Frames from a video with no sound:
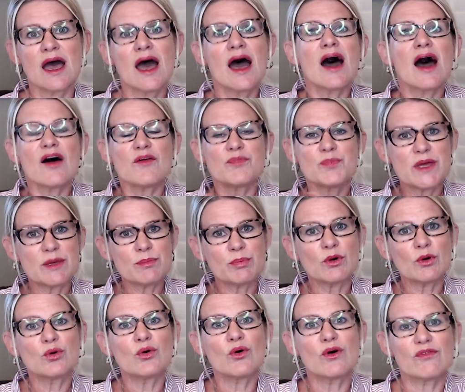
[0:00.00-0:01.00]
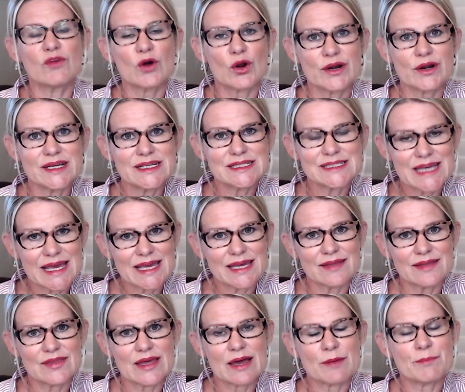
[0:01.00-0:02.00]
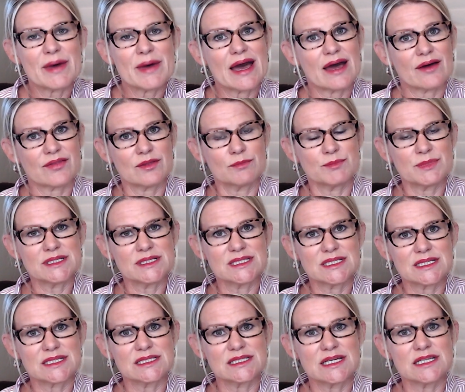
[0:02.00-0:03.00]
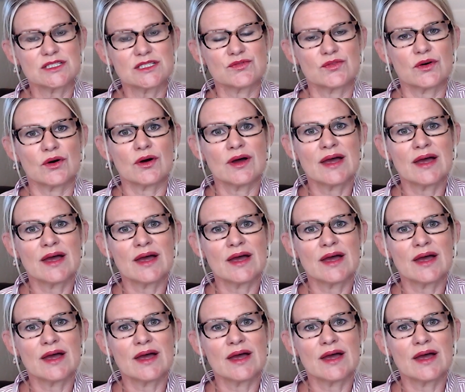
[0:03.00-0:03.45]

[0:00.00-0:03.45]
of people who have already taken that path and been successful.